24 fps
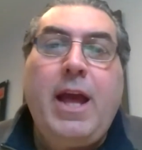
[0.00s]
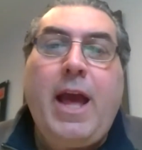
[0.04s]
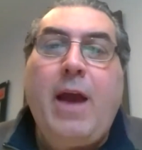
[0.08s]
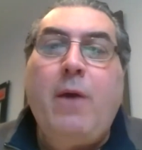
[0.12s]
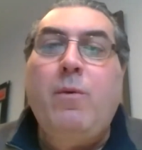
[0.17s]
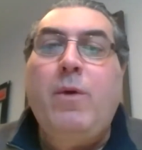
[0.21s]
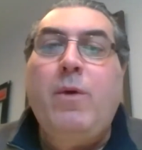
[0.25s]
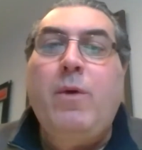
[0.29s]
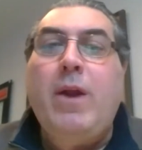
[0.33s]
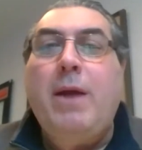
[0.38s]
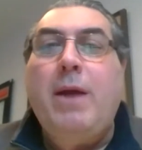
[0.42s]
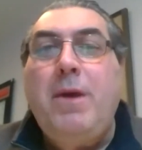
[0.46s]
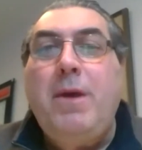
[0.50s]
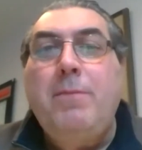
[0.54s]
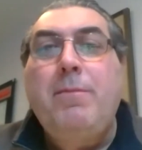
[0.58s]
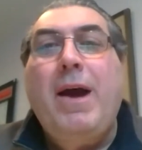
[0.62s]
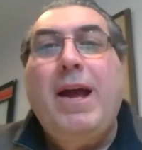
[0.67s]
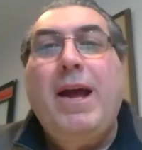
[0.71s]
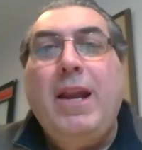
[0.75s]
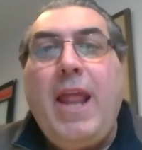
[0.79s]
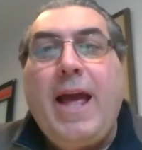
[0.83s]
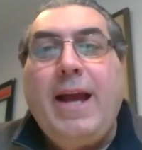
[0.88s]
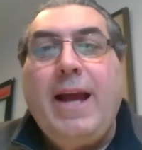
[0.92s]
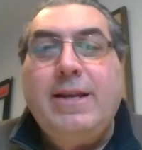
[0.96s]
And what I mean
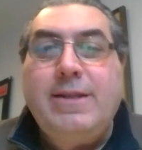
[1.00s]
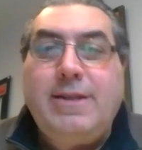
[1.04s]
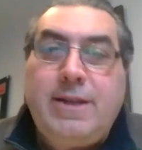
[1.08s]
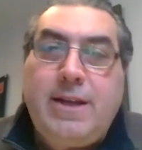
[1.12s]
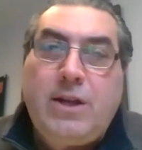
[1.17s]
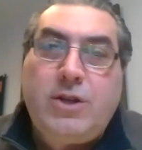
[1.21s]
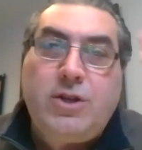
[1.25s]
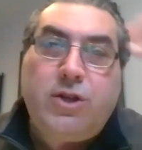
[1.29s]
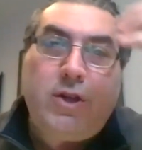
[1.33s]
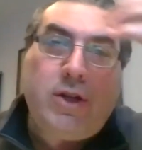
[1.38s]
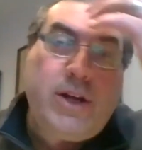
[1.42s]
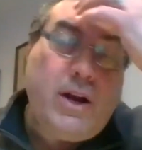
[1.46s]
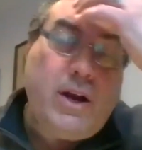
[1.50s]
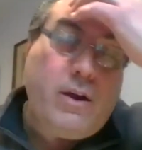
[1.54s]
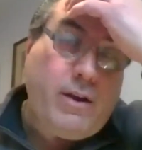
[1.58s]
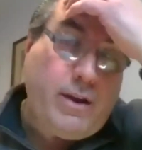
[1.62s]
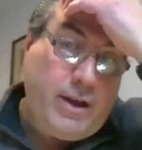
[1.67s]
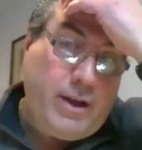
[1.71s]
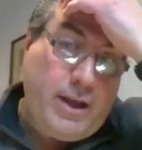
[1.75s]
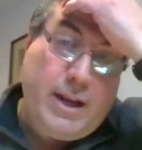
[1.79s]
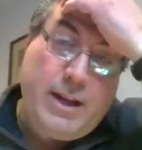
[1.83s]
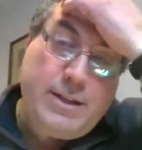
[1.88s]
by legacy engineering,